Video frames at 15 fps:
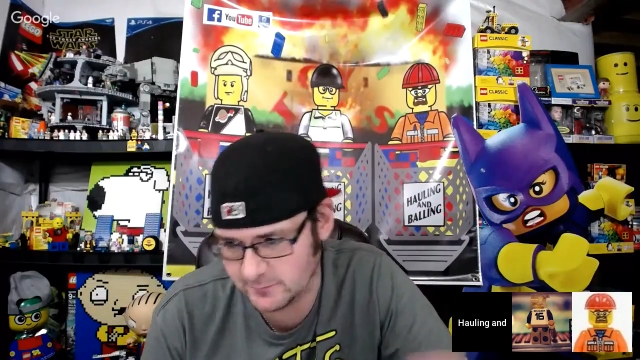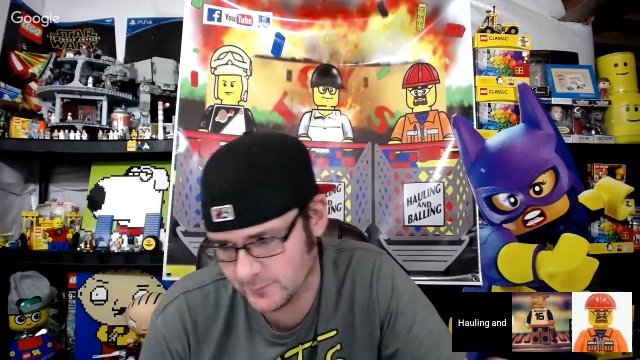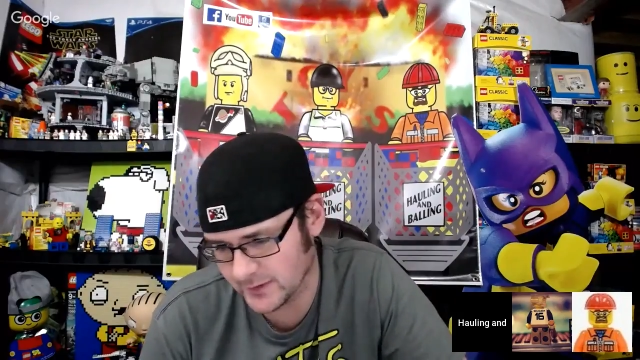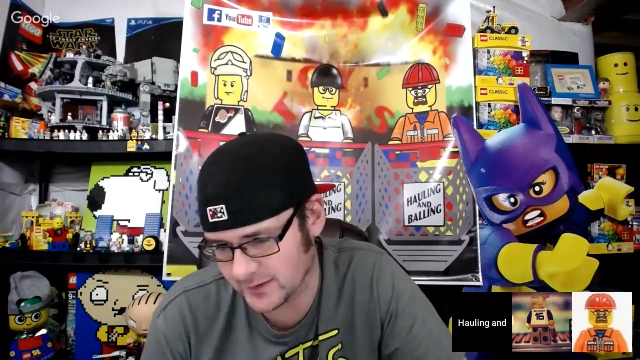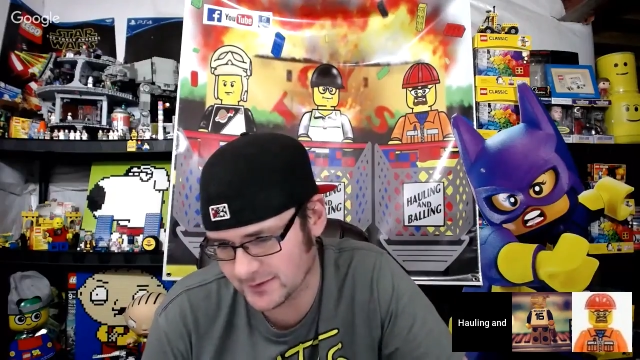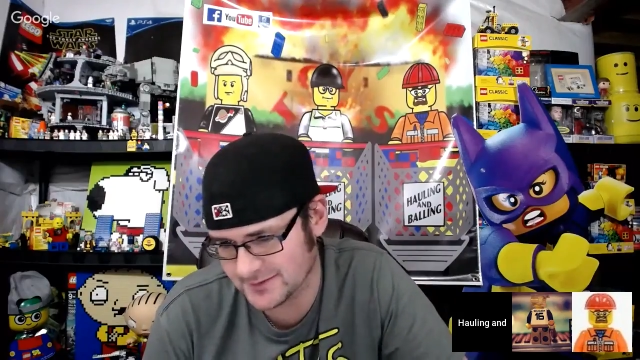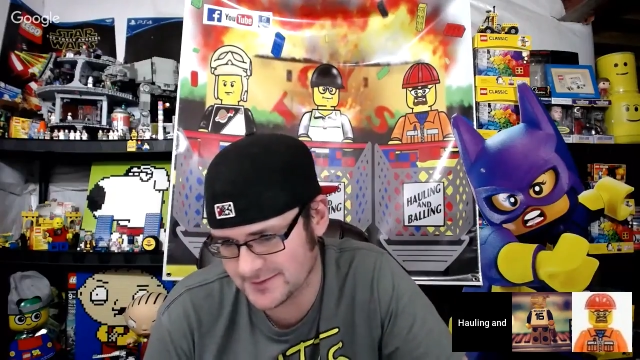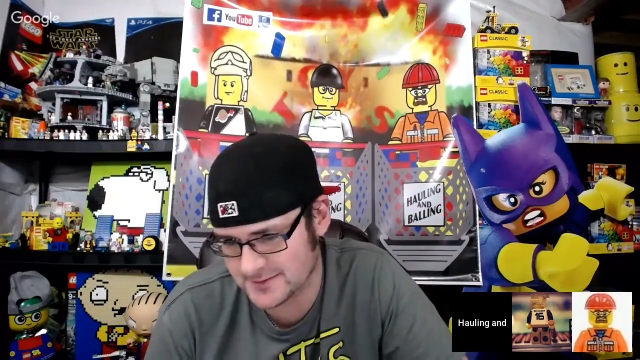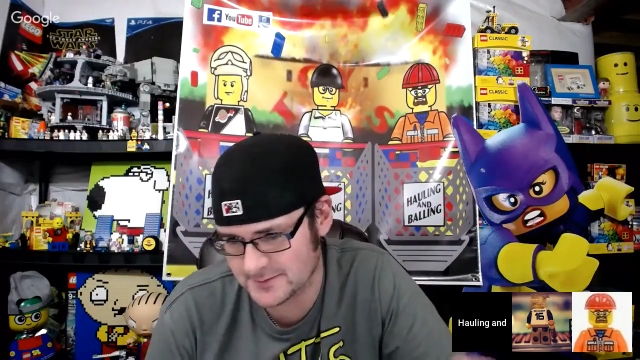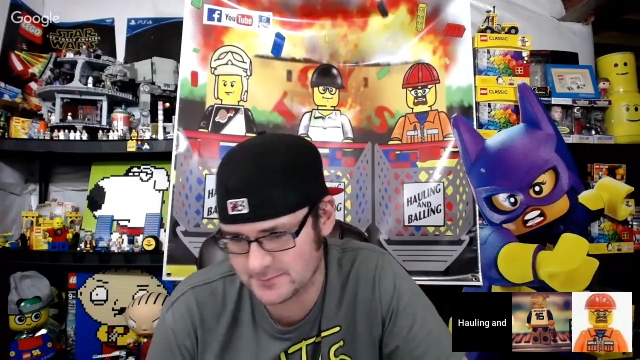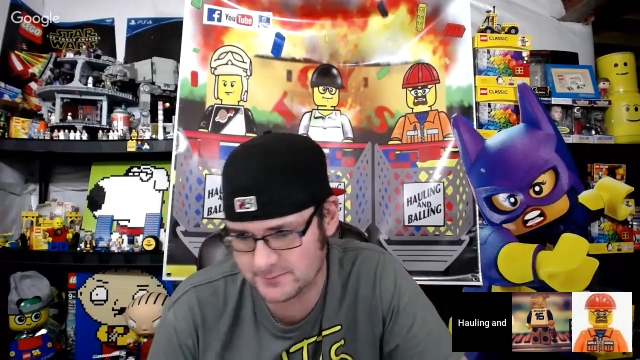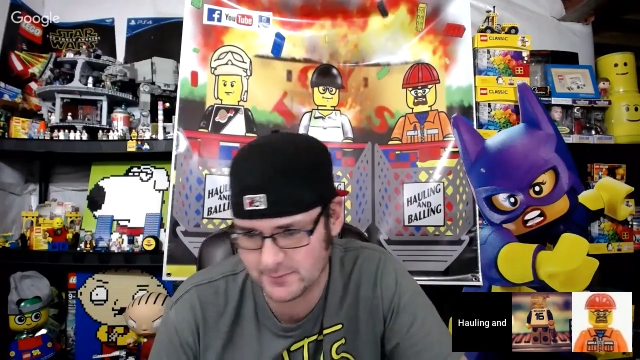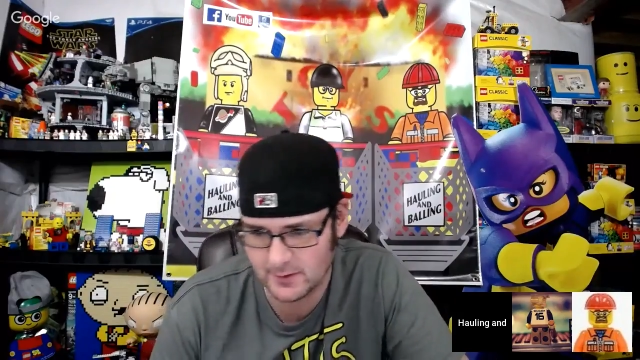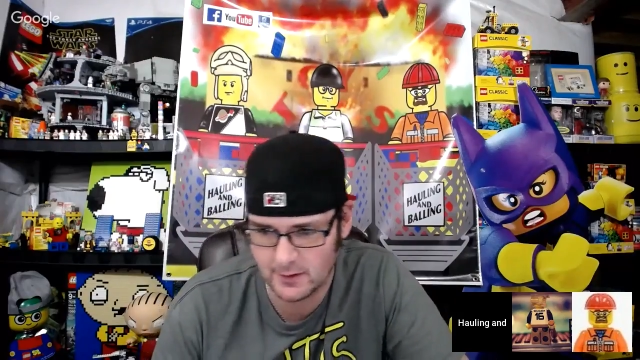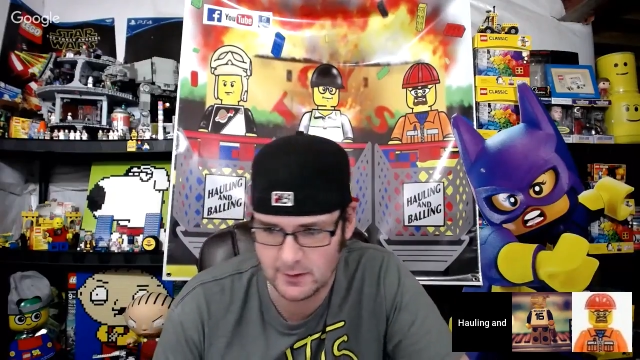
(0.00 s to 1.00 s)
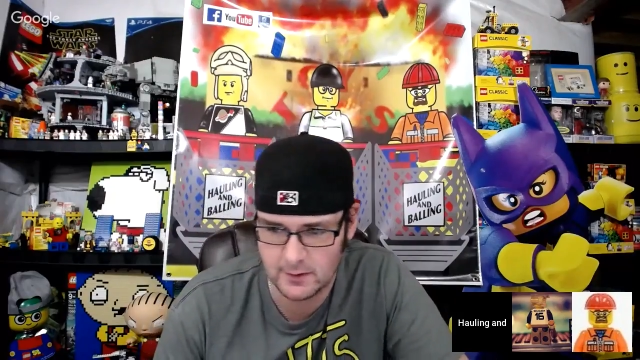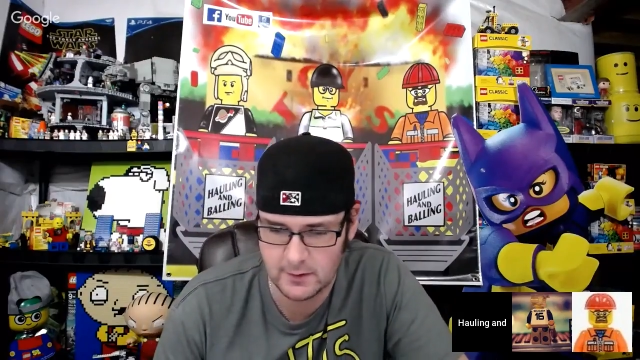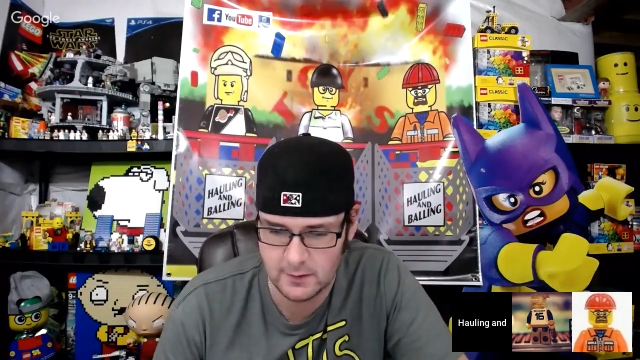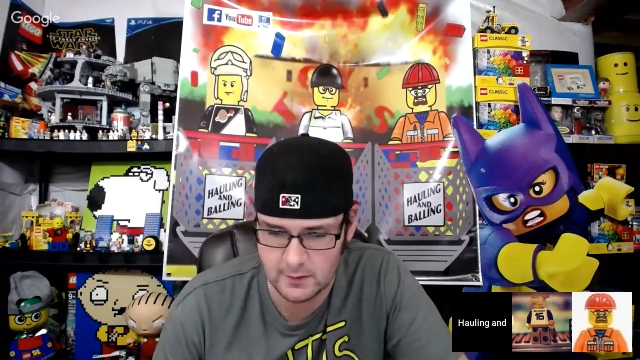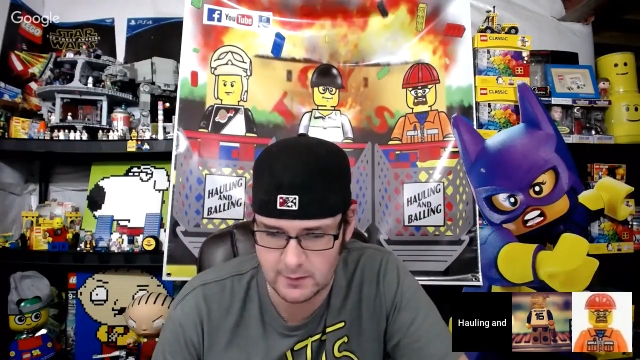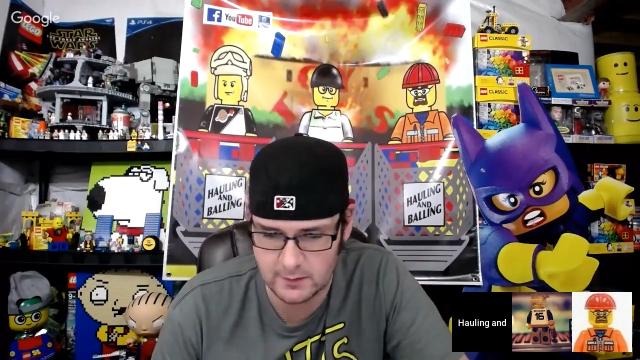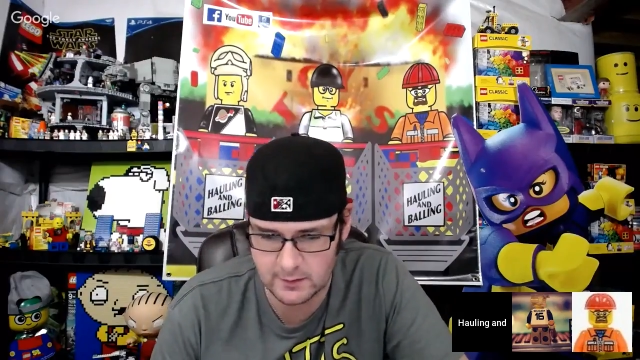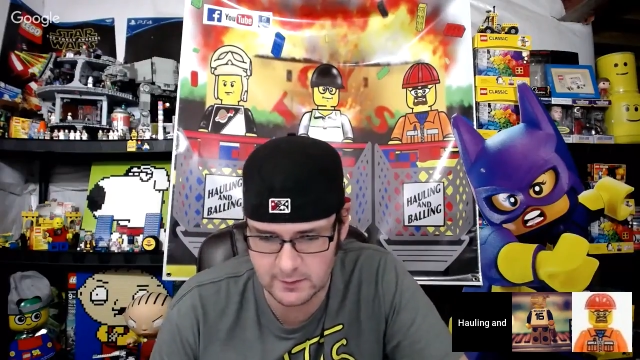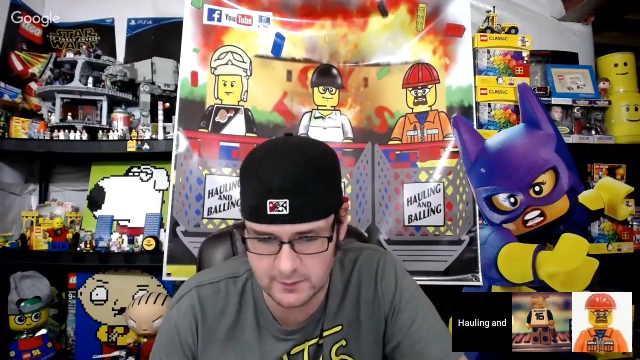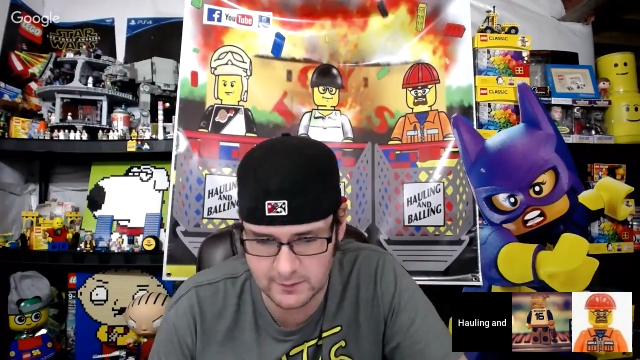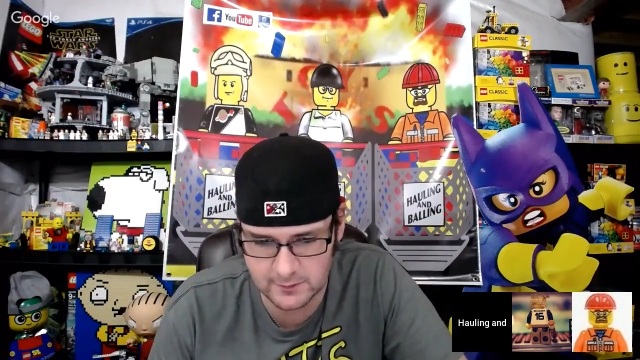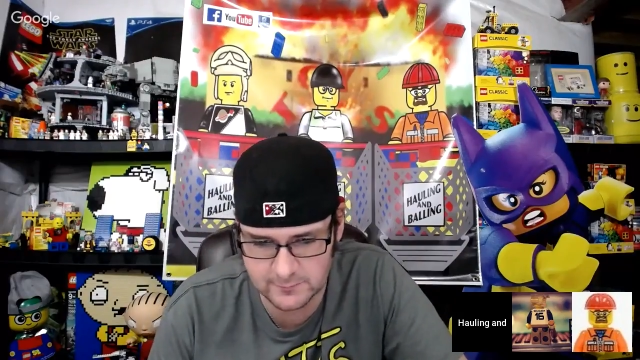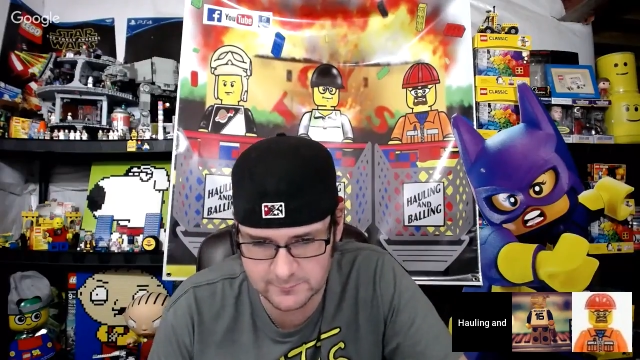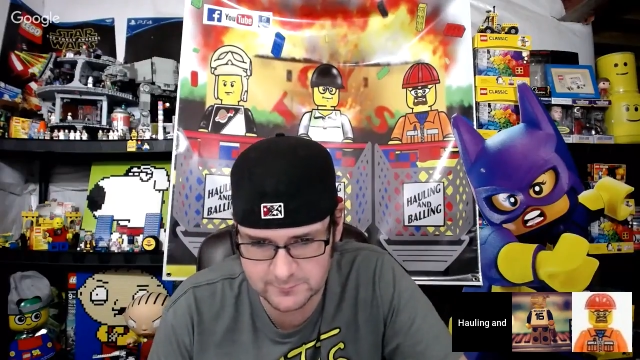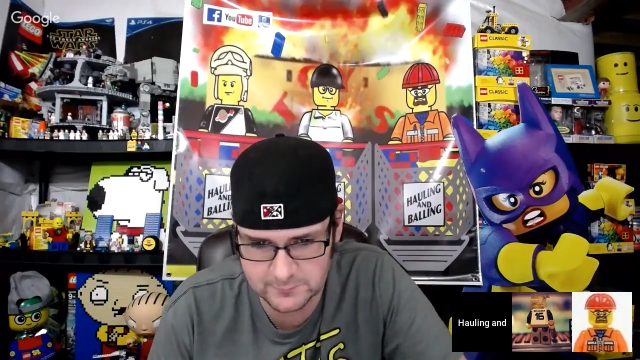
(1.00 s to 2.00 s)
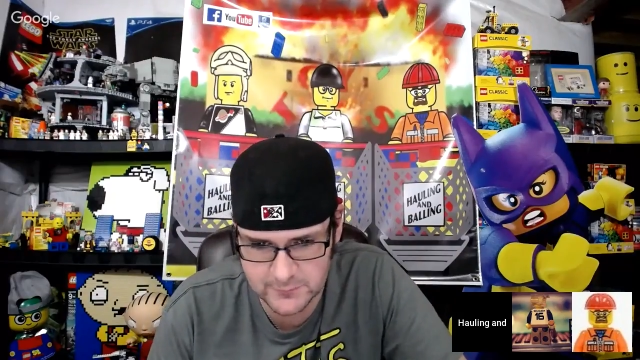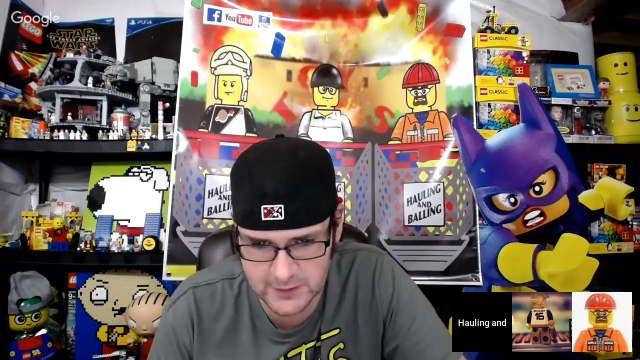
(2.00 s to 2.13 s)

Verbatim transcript: because, you know,